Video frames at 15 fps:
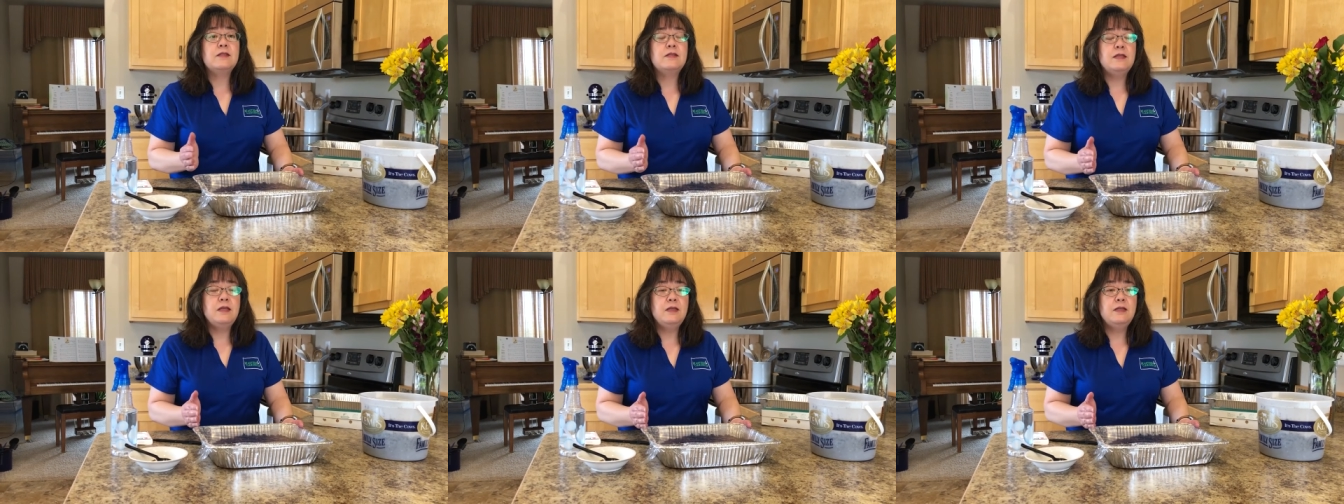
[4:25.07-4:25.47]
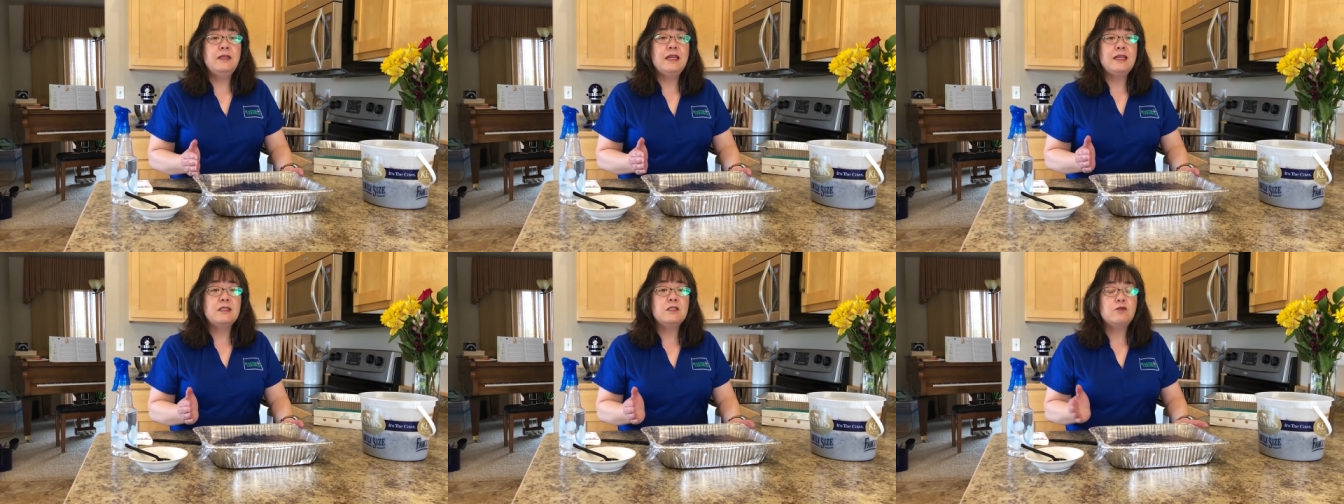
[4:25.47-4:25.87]
the
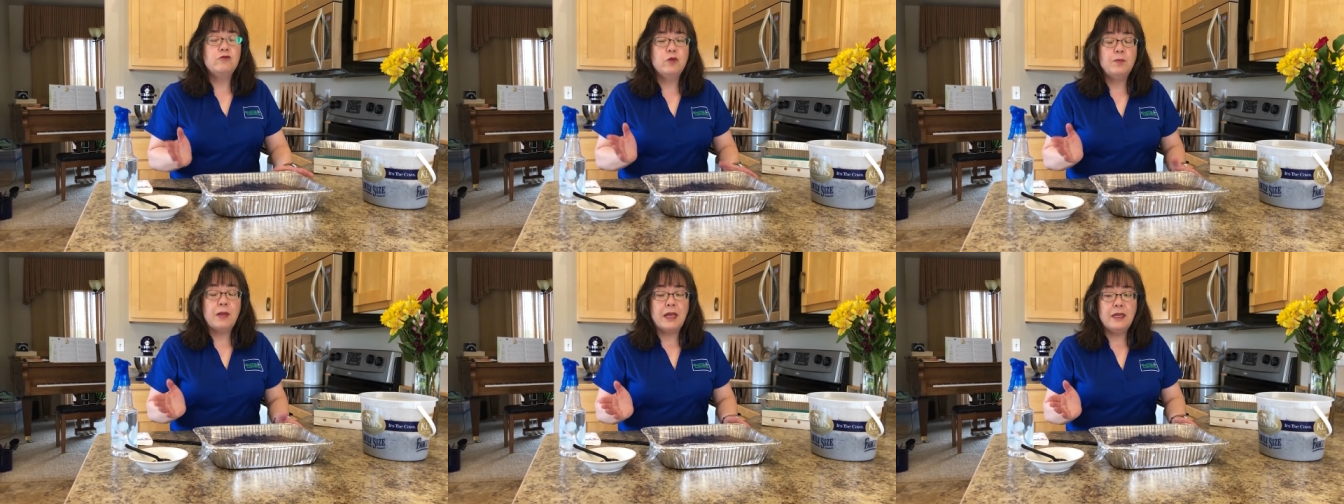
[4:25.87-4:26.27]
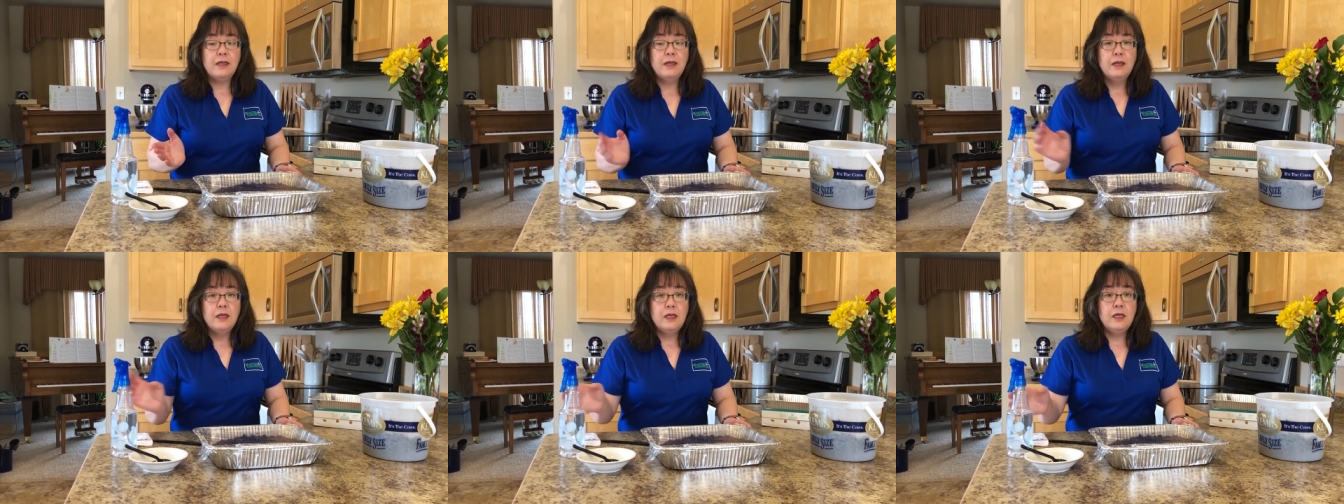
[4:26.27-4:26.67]
seedlings
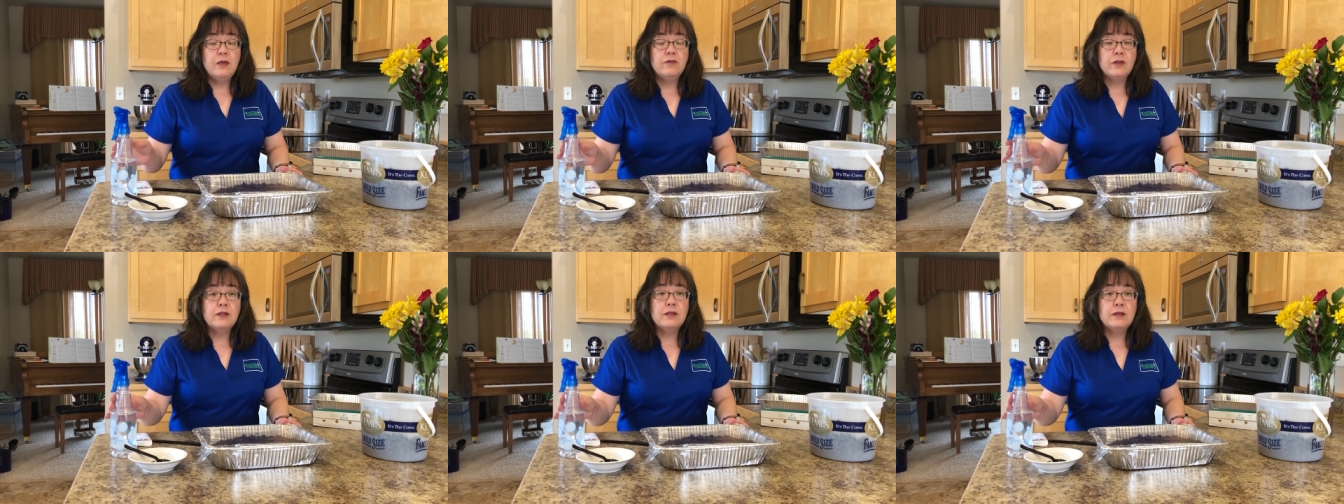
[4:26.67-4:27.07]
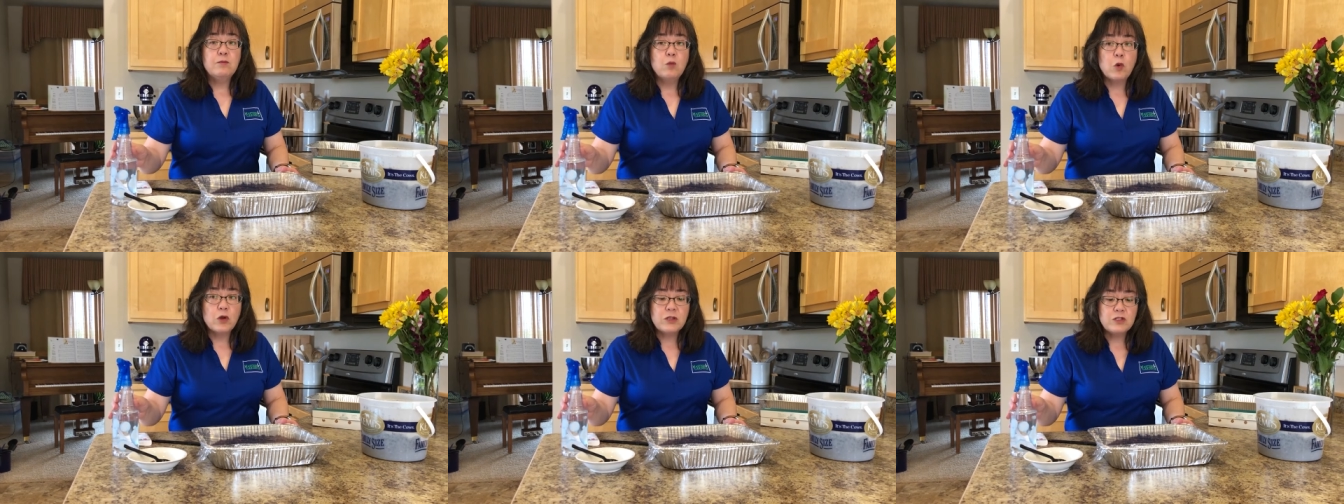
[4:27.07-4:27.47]
remain evenly
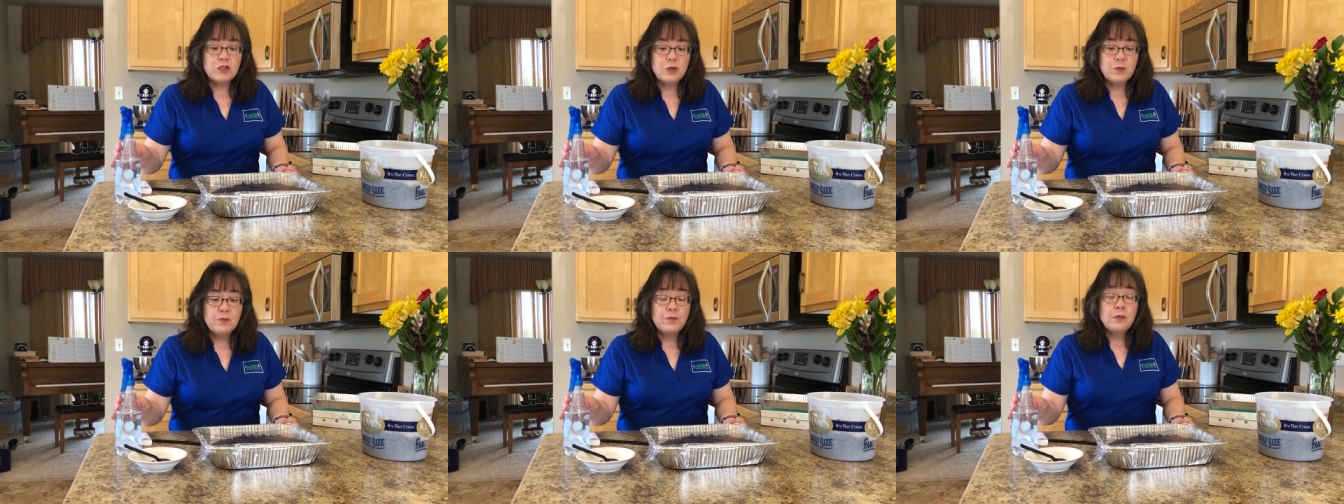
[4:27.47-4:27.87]
moist.